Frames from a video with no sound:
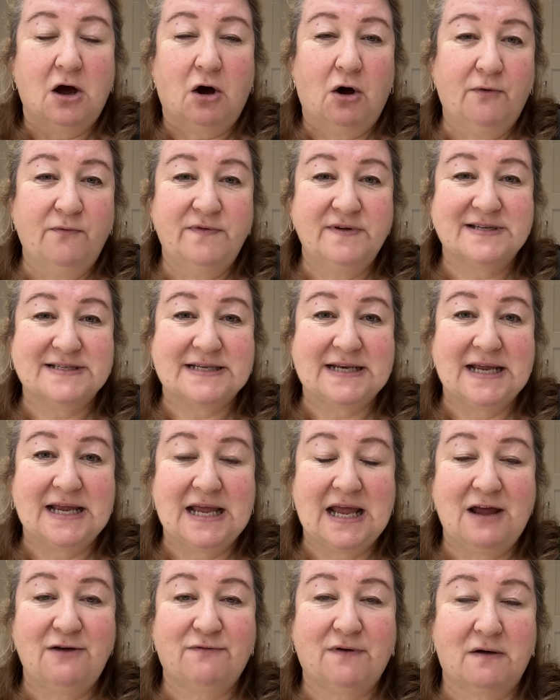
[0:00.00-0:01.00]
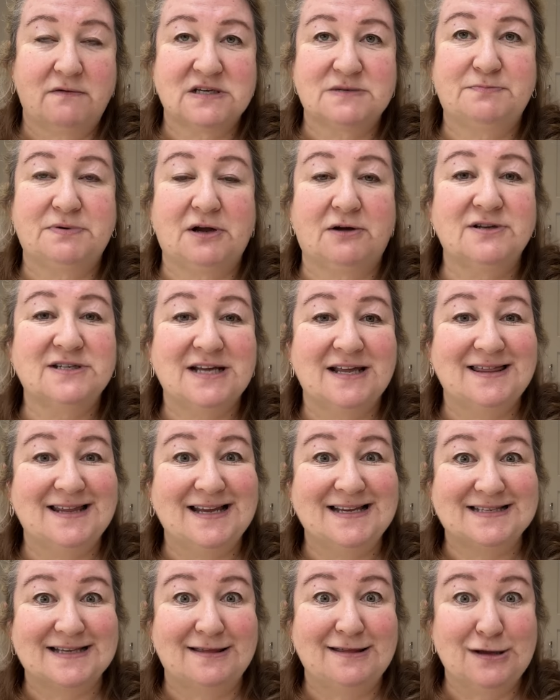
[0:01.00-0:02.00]
Obviously, if I was planting
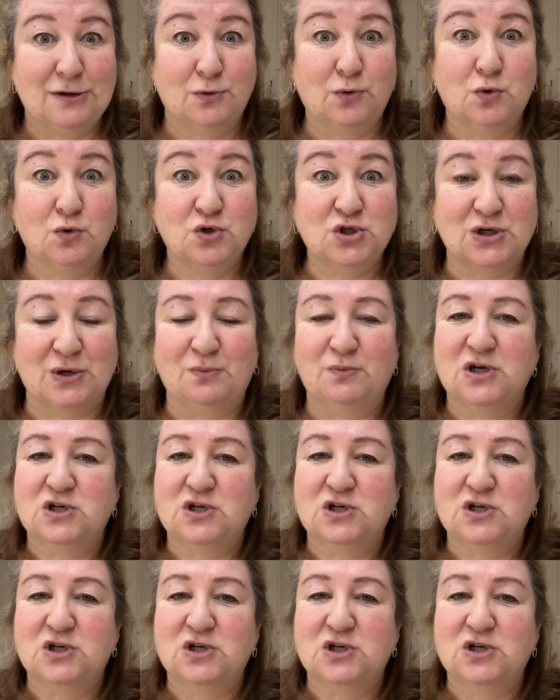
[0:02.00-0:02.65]
these in the autumn,